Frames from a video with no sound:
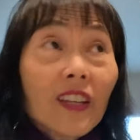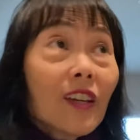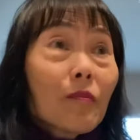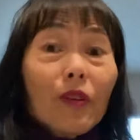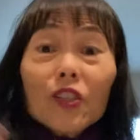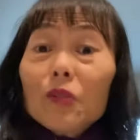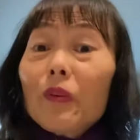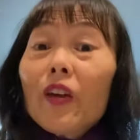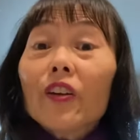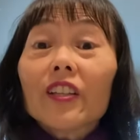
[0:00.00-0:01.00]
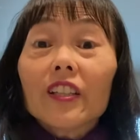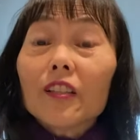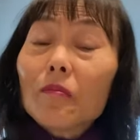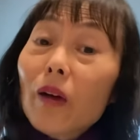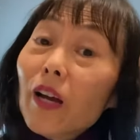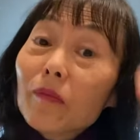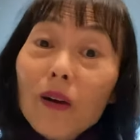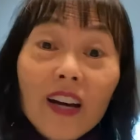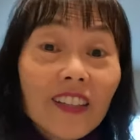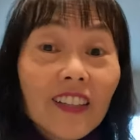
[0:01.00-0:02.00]
Prosperity in mind,
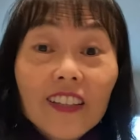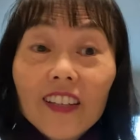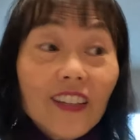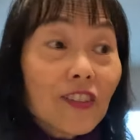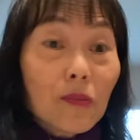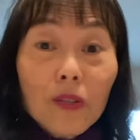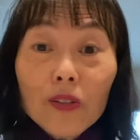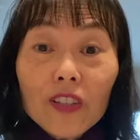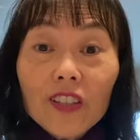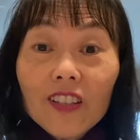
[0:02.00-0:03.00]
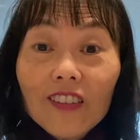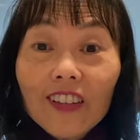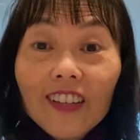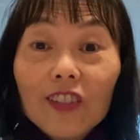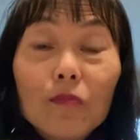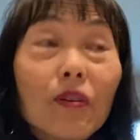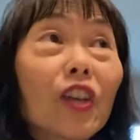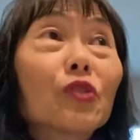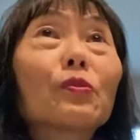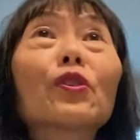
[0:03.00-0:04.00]
body, and spirit, right? You
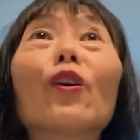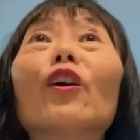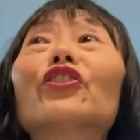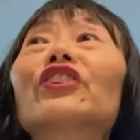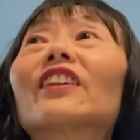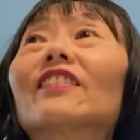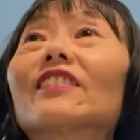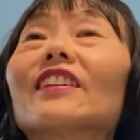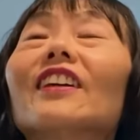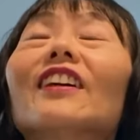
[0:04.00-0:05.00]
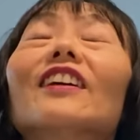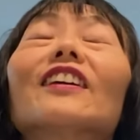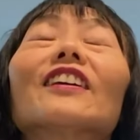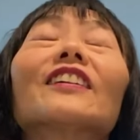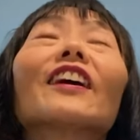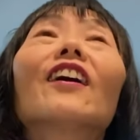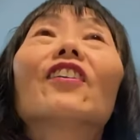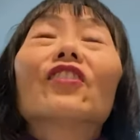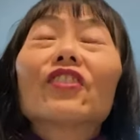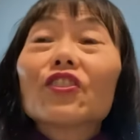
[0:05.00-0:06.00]
prosper in all things, in
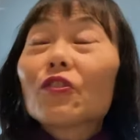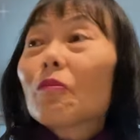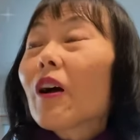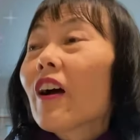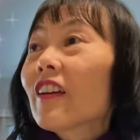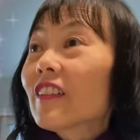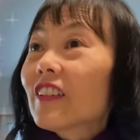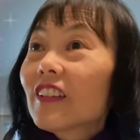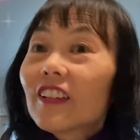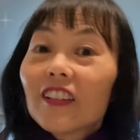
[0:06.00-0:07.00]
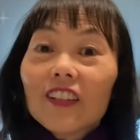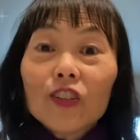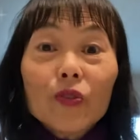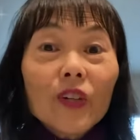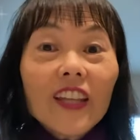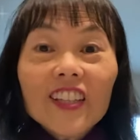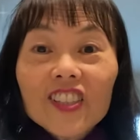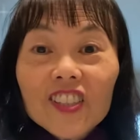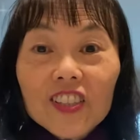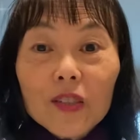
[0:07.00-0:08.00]
health, in your mind, in your
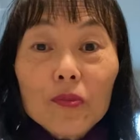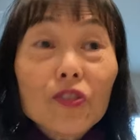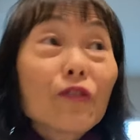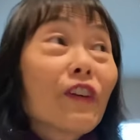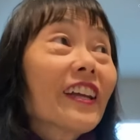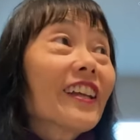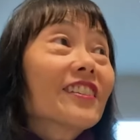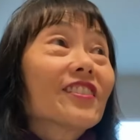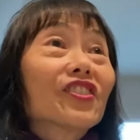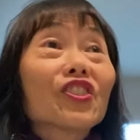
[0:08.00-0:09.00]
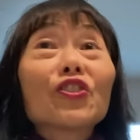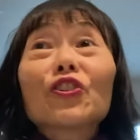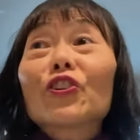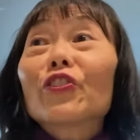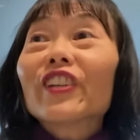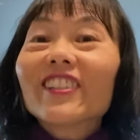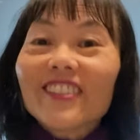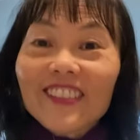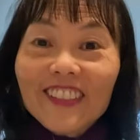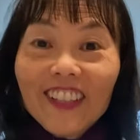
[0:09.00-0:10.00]
relationships, in your finances, in your
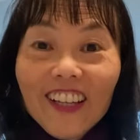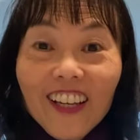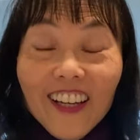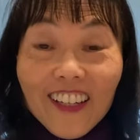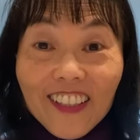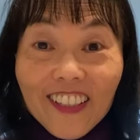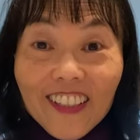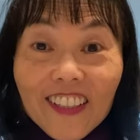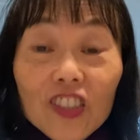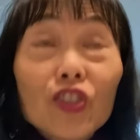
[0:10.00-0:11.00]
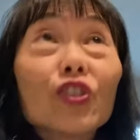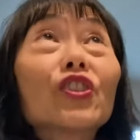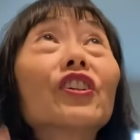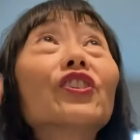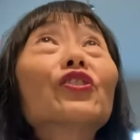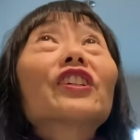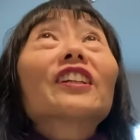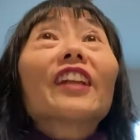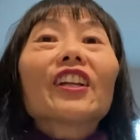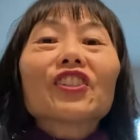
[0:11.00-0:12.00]
careers, right? In your
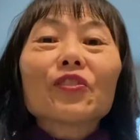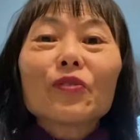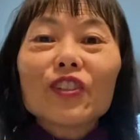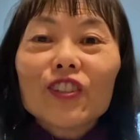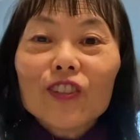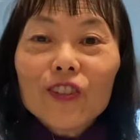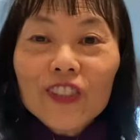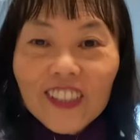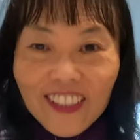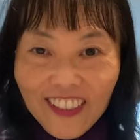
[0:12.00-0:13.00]
connection with the Lord,